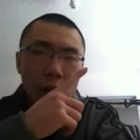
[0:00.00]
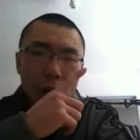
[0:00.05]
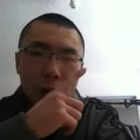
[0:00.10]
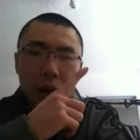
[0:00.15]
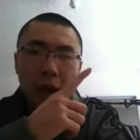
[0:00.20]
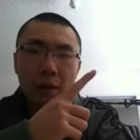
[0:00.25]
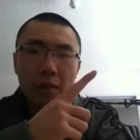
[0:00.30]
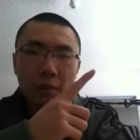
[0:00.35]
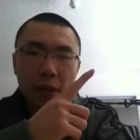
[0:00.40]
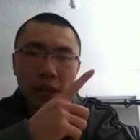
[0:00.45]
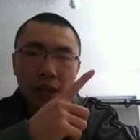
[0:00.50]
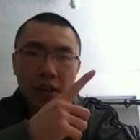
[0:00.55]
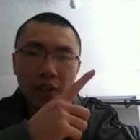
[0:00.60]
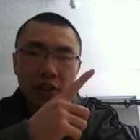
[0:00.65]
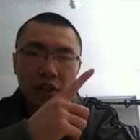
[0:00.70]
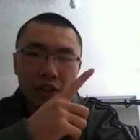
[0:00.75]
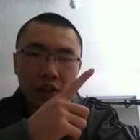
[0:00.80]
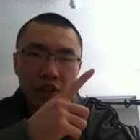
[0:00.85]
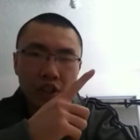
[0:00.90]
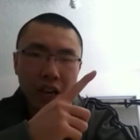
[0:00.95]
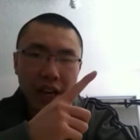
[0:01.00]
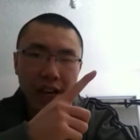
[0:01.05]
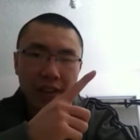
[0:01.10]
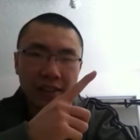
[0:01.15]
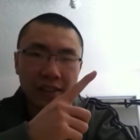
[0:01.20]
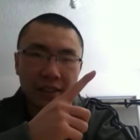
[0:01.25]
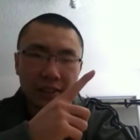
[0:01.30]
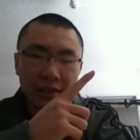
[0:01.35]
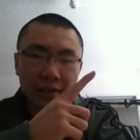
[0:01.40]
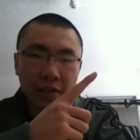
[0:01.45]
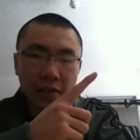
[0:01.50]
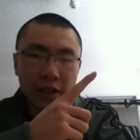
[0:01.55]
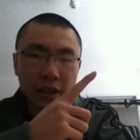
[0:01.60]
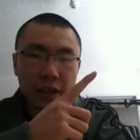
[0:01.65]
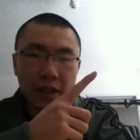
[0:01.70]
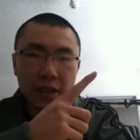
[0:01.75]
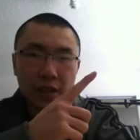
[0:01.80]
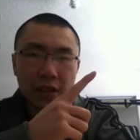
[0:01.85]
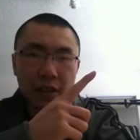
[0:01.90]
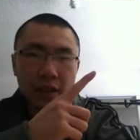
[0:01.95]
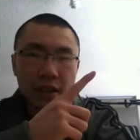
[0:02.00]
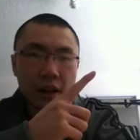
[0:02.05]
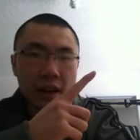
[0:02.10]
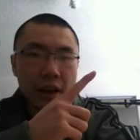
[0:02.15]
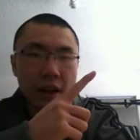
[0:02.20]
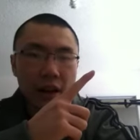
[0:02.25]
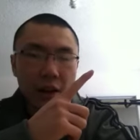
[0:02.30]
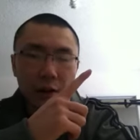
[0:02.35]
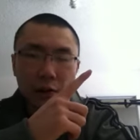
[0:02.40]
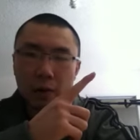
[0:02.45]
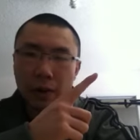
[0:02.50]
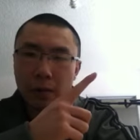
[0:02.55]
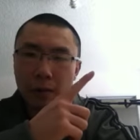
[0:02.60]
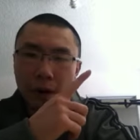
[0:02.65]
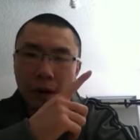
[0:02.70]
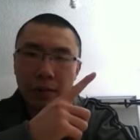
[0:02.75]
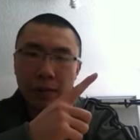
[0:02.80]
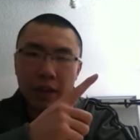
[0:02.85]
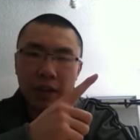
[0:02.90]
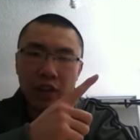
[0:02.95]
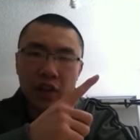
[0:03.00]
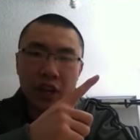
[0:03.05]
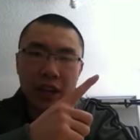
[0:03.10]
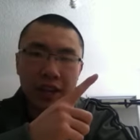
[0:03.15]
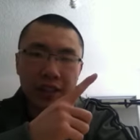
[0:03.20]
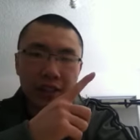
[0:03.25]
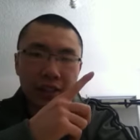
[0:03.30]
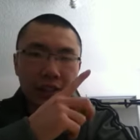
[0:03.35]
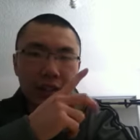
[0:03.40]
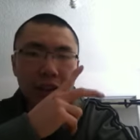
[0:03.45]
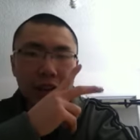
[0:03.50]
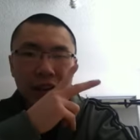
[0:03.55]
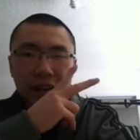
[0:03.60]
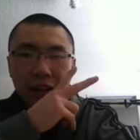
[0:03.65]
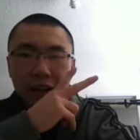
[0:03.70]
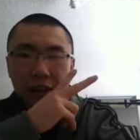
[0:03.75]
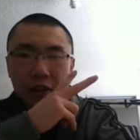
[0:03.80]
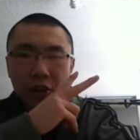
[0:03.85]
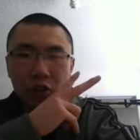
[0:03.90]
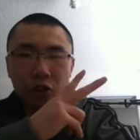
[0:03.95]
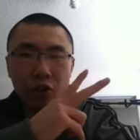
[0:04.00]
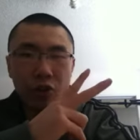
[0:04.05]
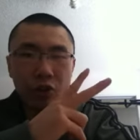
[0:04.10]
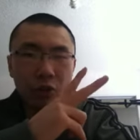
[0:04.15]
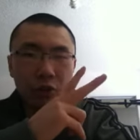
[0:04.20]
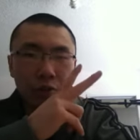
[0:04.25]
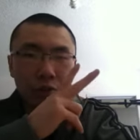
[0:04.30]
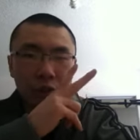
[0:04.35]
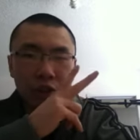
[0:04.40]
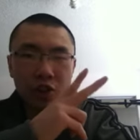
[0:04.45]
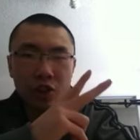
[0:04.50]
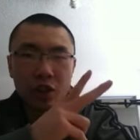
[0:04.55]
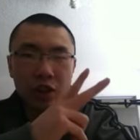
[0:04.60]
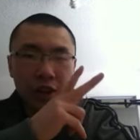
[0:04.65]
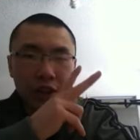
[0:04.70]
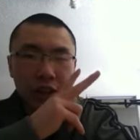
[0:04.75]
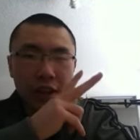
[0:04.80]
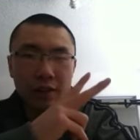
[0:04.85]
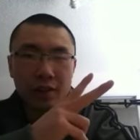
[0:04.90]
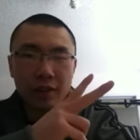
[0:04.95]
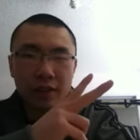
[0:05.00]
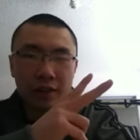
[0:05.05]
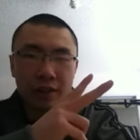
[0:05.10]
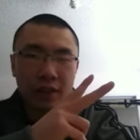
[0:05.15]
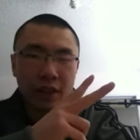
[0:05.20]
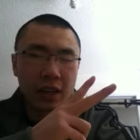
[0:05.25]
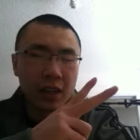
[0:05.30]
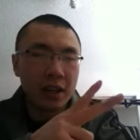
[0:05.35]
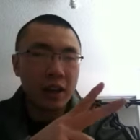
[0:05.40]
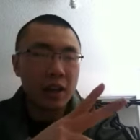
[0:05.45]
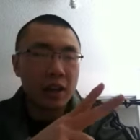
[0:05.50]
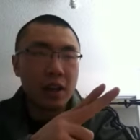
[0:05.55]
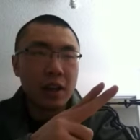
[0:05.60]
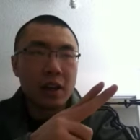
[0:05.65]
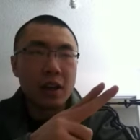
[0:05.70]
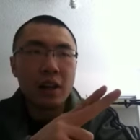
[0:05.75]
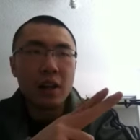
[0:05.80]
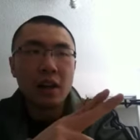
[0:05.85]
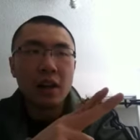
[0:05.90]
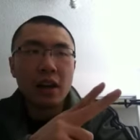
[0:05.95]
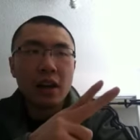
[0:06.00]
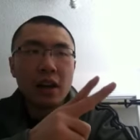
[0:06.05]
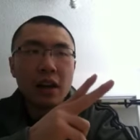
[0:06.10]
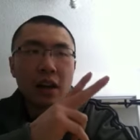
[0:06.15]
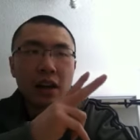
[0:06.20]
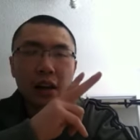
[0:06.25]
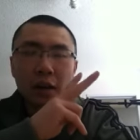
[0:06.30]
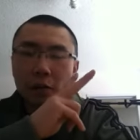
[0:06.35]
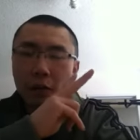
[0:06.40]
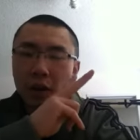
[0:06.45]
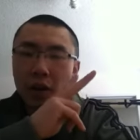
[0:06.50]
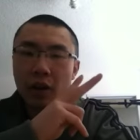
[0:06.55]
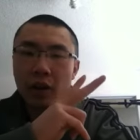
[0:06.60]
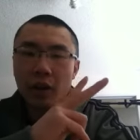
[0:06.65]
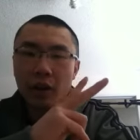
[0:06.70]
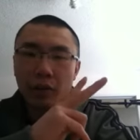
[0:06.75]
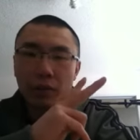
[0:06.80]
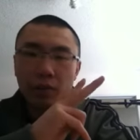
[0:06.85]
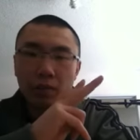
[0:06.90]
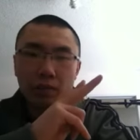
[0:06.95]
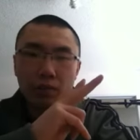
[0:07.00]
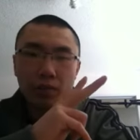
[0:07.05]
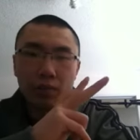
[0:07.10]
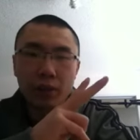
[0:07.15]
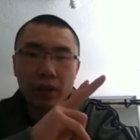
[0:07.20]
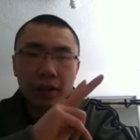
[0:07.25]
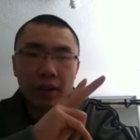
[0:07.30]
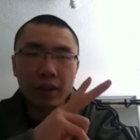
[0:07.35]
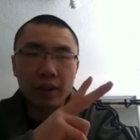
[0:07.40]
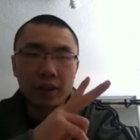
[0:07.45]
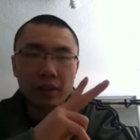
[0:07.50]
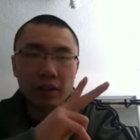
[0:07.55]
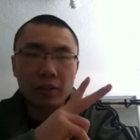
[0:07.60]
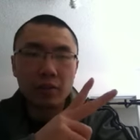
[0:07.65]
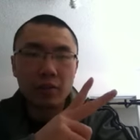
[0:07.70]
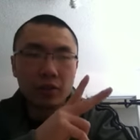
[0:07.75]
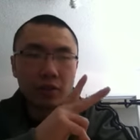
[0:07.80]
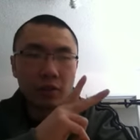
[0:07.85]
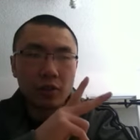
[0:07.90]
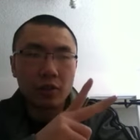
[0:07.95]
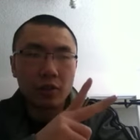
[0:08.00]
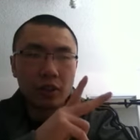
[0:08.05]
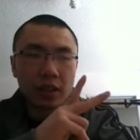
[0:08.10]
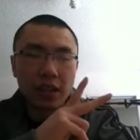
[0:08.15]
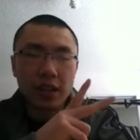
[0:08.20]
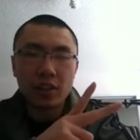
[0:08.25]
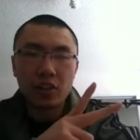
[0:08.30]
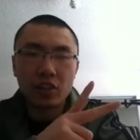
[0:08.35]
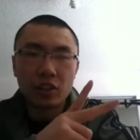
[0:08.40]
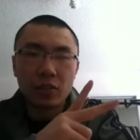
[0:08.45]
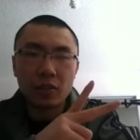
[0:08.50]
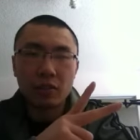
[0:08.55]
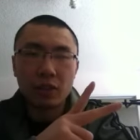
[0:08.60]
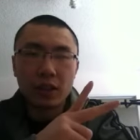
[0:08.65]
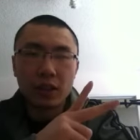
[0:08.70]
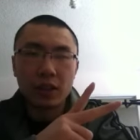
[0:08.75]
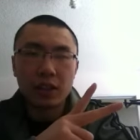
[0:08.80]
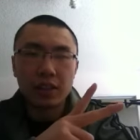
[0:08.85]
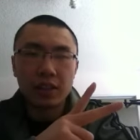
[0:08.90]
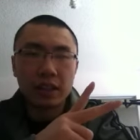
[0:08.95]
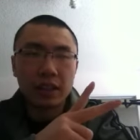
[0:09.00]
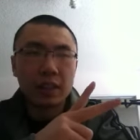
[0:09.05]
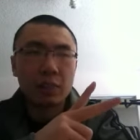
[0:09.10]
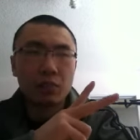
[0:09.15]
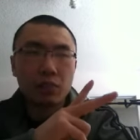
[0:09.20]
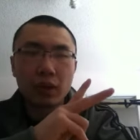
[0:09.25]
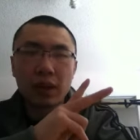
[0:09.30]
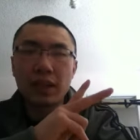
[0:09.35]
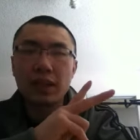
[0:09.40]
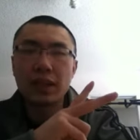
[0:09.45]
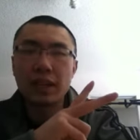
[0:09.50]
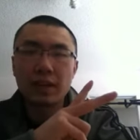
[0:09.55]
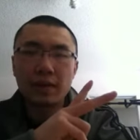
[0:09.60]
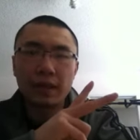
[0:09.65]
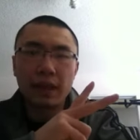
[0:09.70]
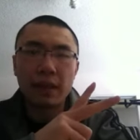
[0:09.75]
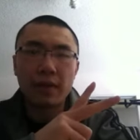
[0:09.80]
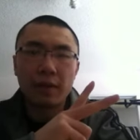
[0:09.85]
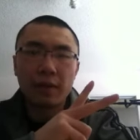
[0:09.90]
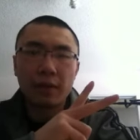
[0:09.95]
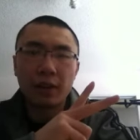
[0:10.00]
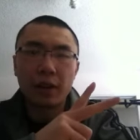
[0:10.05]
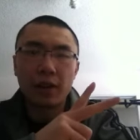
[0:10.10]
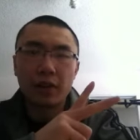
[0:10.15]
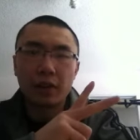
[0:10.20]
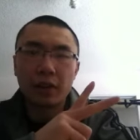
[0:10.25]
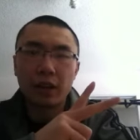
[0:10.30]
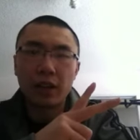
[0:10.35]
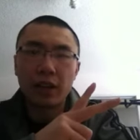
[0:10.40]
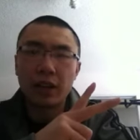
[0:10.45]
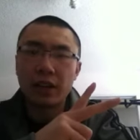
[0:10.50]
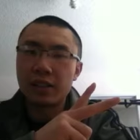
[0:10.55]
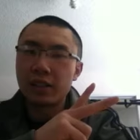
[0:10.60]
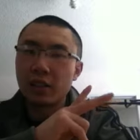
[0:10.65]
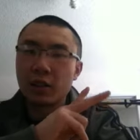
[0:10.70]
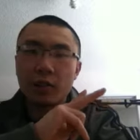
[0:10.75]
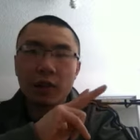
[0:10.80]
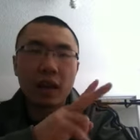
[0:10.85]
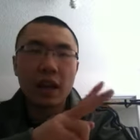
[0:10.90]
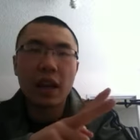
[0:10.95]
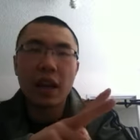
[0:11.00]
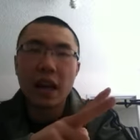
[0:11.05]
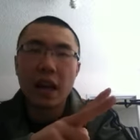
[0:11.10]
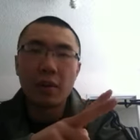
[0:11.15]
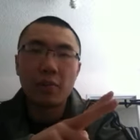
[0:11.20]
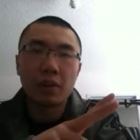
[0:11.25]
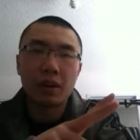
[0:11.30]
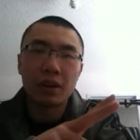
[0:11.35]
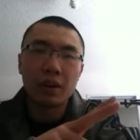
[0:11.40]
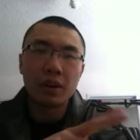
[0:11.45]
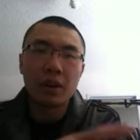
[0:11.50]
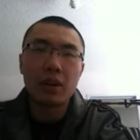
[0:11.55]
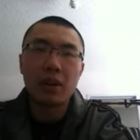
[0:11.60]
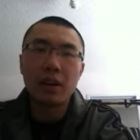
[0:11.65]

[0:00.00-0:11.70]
Rampage Jackson, okay? uh, Quinton Rampage Jackson, and uh, Sugar Rashad Evans, okay? And I want to bring this to your attention because let's break down that fight, okay? It's already happened.